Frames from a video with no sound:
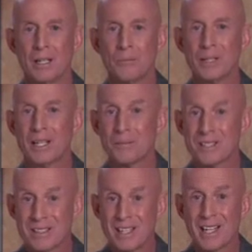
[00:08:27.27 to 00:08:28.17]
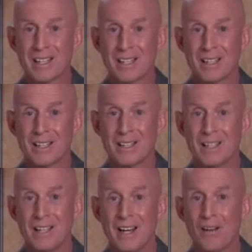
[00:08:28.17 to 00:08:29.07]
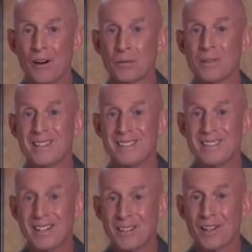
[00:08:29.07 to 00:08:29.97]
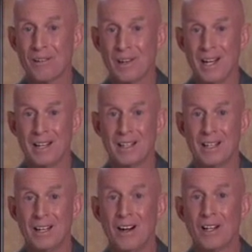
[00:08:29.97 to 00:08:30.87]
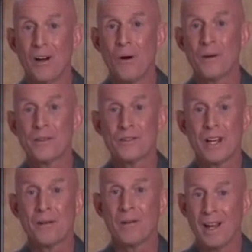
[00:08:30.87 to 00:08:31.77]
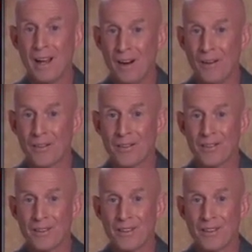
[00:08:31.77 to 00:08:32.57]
become sick, and ultimately deteriorate along with your general health,